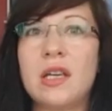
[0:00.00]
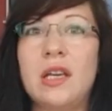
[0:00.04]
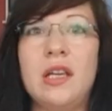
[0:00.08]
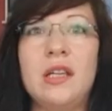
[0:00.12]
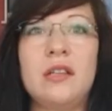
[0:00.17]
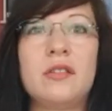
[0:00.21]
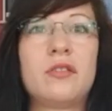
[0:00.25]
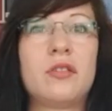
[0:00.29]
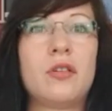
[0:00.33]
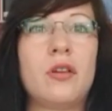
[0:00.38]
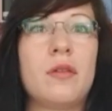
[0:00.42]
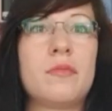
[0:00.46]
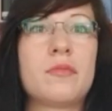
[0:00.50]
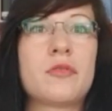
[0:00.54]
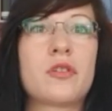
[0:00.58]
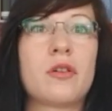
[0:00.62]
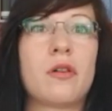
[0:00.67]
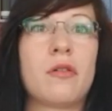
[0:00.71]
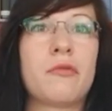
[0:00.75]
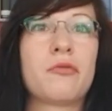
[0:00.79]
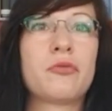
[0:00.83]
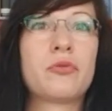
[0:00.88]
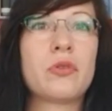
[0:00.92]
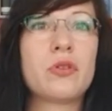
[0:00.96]
in terms
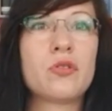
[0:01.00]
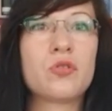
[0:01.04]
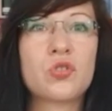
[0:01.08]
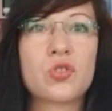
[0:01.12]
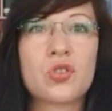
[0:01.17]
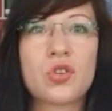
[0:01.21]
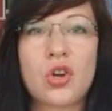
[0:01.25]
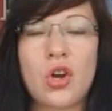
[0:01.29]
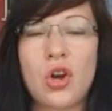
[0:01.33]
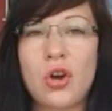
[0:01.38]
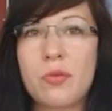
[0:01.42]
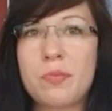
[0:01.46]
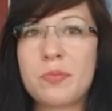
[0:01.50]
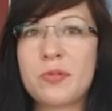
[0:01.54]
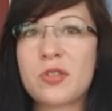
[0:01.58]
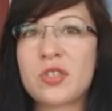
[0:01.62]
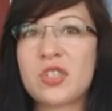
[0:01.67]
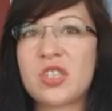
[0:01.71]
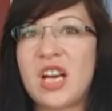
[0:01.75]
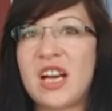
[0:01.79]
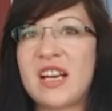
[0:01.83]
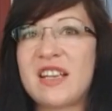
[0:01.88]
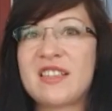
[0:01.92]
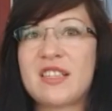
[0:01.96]
of scope,
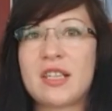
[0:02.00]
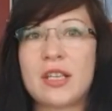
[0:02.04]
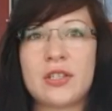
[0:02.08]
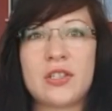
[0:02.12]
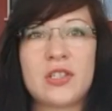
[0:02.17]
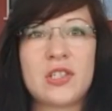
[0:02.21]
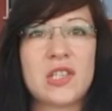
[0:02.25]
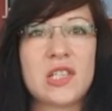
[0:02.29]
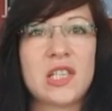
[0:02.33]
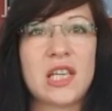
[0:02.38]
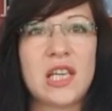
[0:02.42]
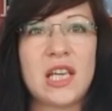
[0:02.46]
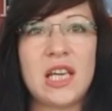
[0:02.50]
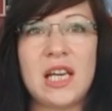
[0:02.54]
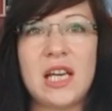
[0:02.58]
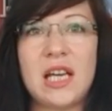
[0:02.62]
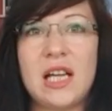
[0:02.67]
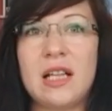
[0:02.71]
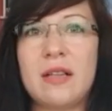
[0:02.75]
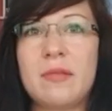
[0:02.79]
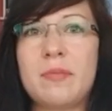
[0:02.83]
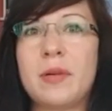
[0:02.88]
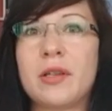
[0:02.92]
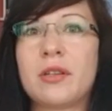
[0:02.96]
size and
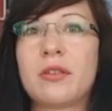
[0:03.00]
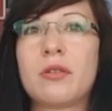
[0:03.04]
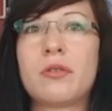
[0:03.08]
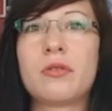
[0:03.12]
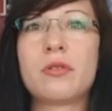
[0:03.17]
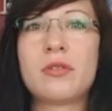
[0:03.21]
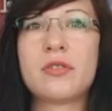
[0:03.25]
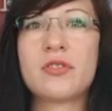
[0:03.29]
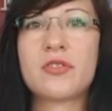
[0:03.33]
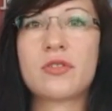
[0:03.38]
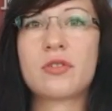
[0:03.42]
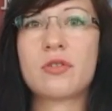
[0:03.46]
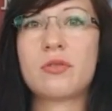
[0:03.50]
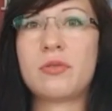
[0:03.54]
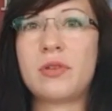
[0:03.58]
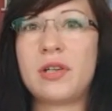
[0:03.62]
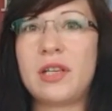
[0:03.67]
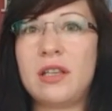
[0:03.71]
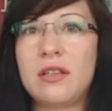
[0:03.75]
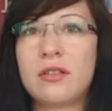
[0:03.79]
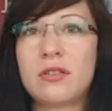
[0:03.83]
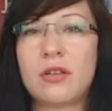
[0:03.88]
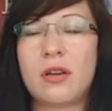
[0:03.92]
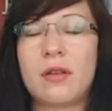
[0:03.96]
scale, but also
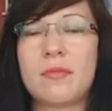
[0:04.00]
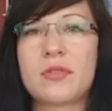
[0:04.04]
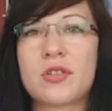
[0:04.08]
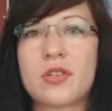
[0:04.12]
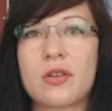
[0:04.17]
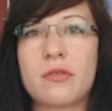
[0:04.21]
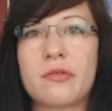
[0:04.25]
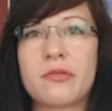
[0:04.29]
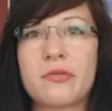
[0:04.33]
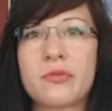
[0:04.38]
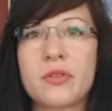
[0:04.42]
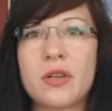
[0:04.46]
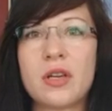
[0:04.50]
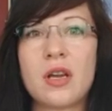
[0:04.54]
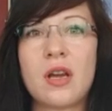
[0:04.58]
in terms of